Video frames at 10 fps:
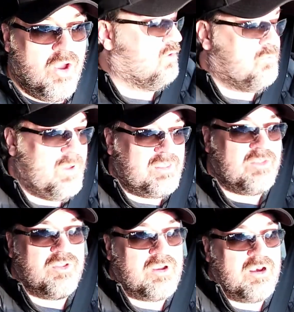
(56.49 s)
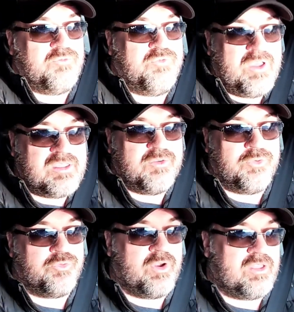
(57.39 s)
So basically they're gonna fix it
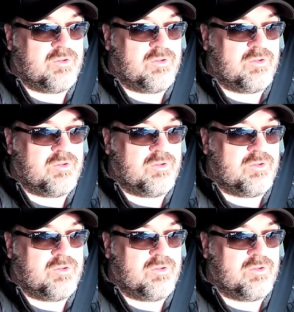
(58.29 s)
for free.